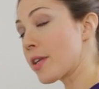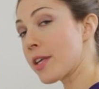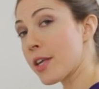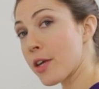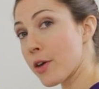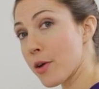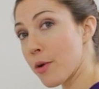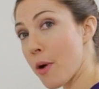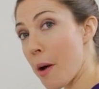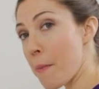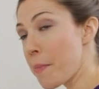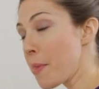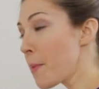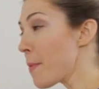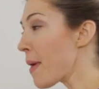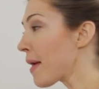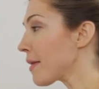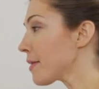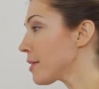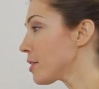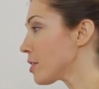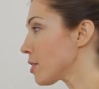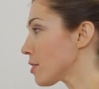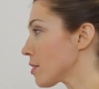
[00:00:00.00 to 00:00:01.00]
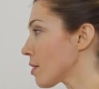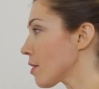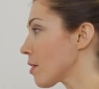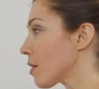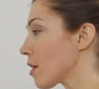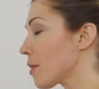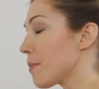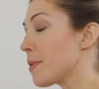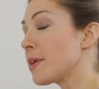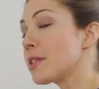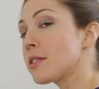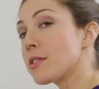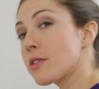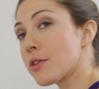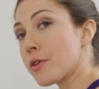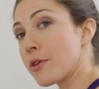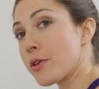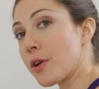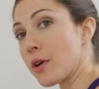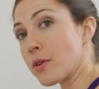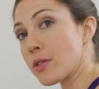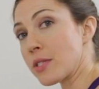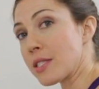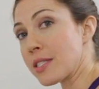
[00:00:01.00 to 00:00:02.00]
Cue up the belly just a little bit so you
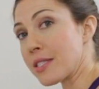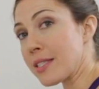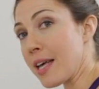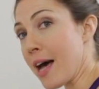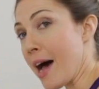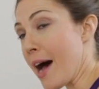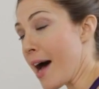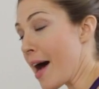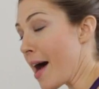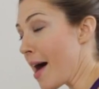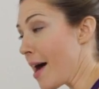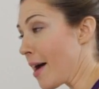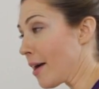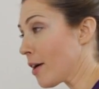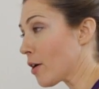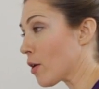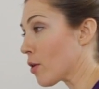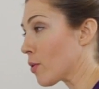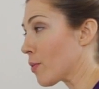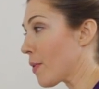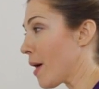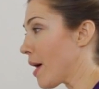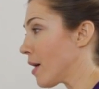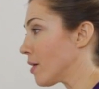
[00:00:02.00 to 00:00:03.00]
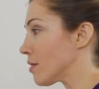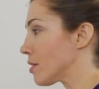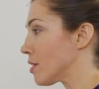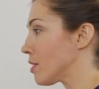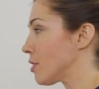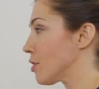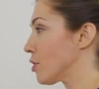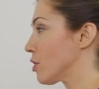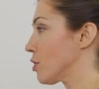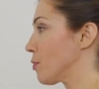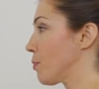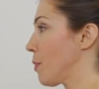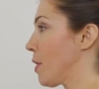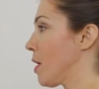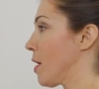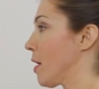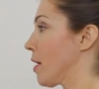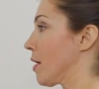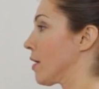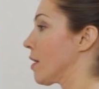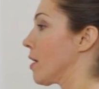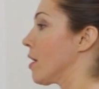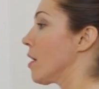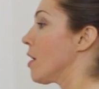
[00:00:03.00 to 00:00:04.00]
don't sag or round in your
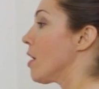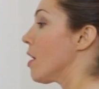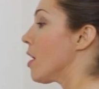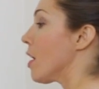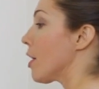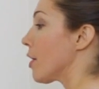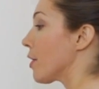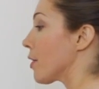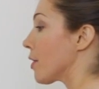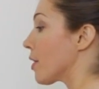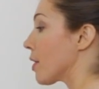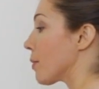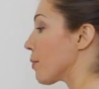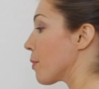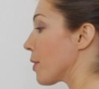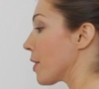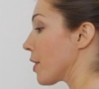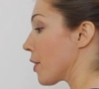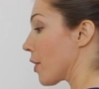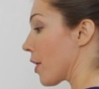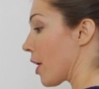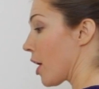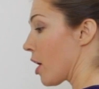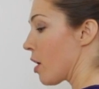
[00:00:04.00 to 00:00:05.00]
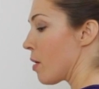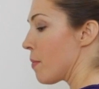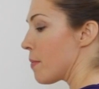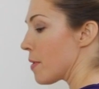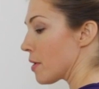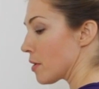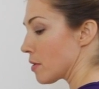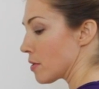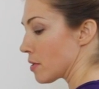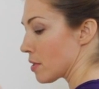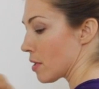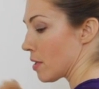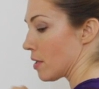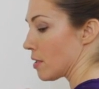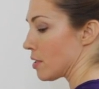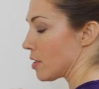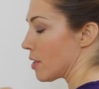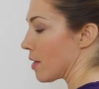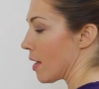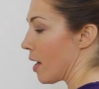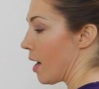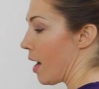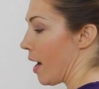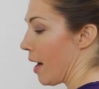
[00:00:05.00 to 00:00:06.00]
spine. You're going to bring your elbows
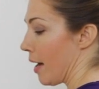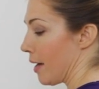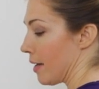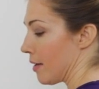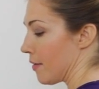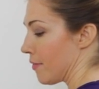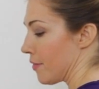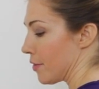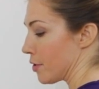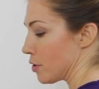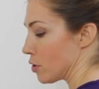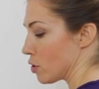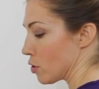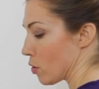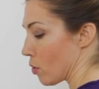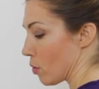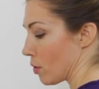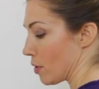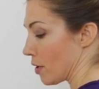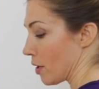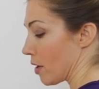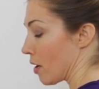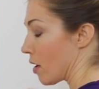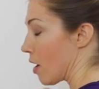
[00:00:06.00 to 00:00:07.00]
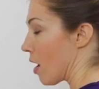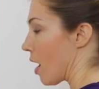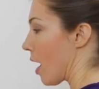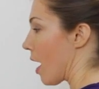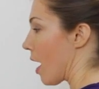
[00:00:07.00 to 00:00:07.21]
to the height of your shoulder